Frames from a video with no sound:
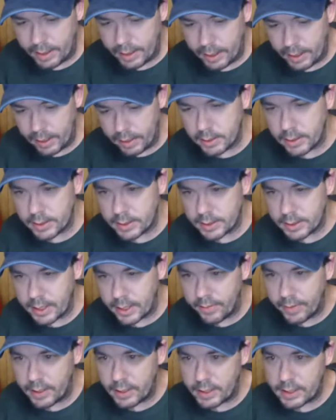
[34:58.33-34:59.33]
Deals at
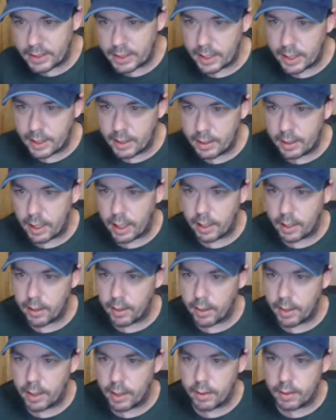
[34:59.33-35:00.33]
17. Thank you,
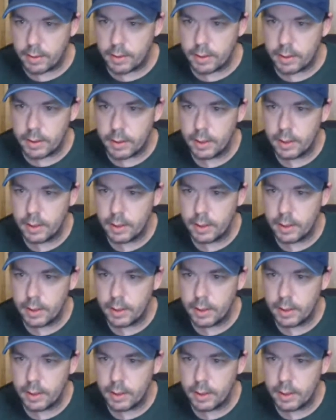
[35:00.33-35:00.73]
Deals.